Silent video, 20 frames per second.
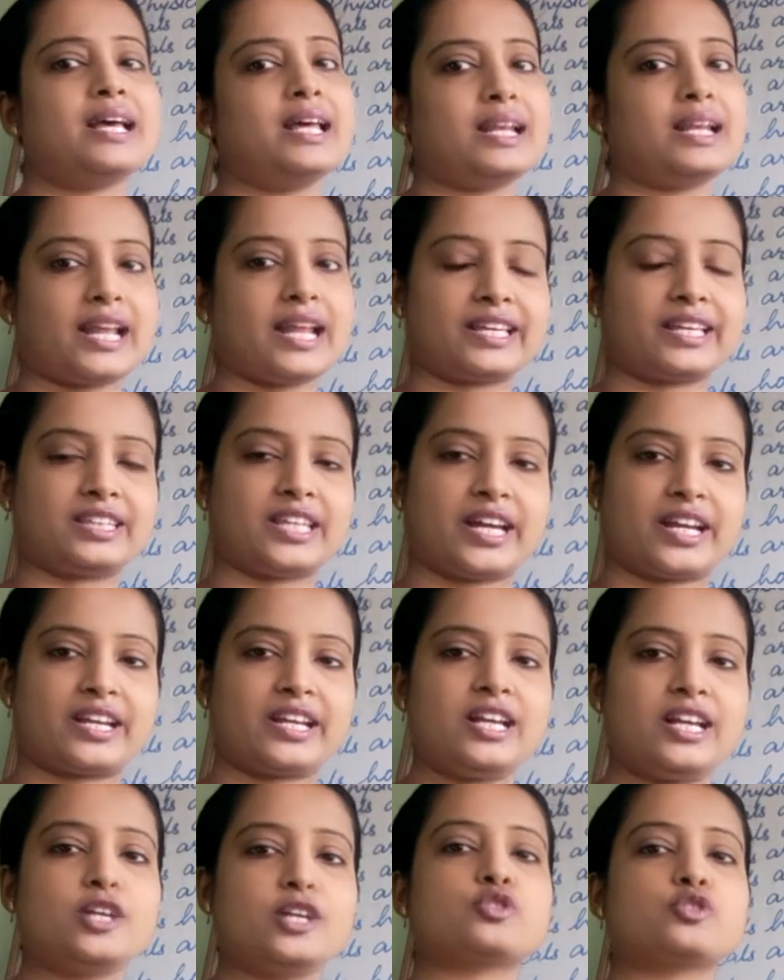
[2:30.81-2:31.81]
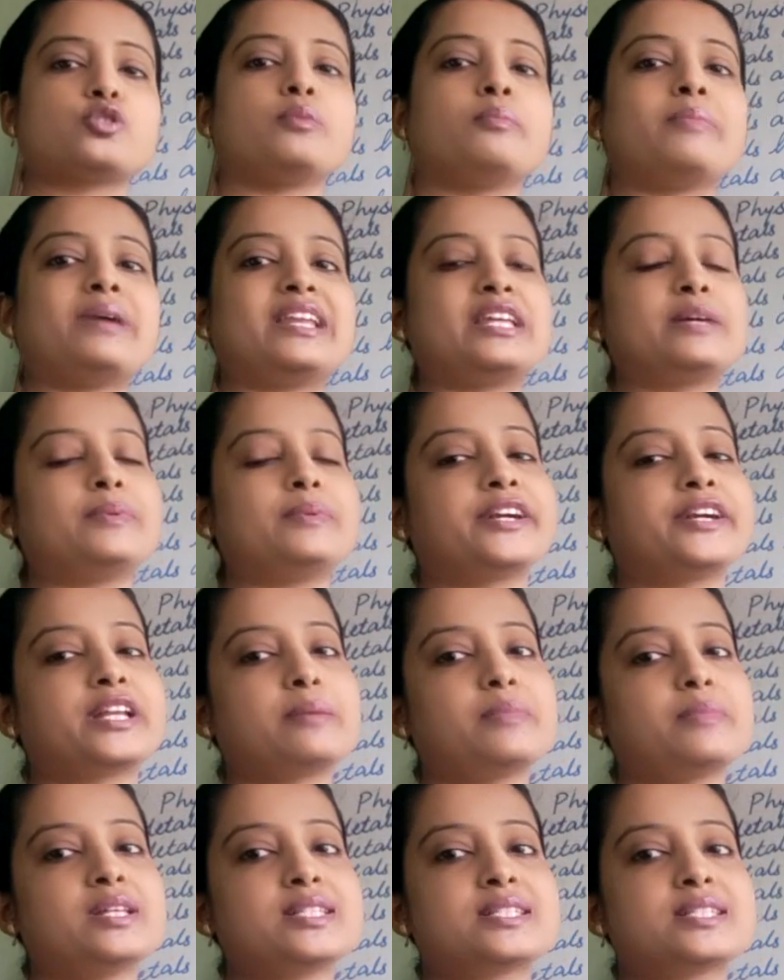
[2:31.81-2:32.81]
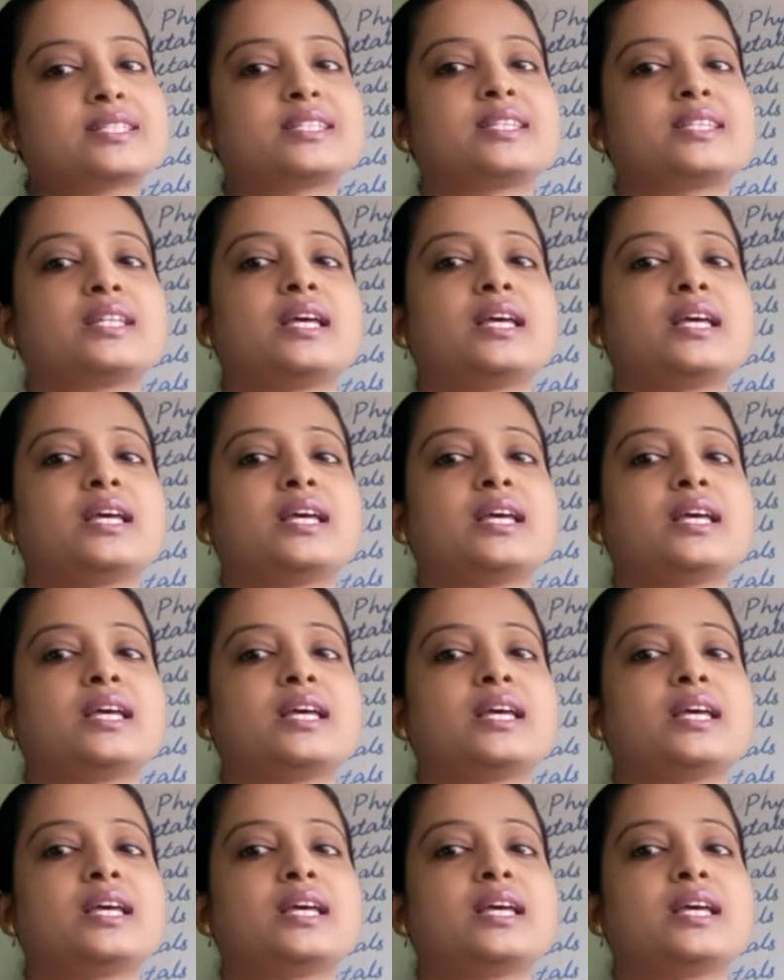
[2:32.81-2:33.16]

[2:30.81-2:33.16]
like that. So malleability means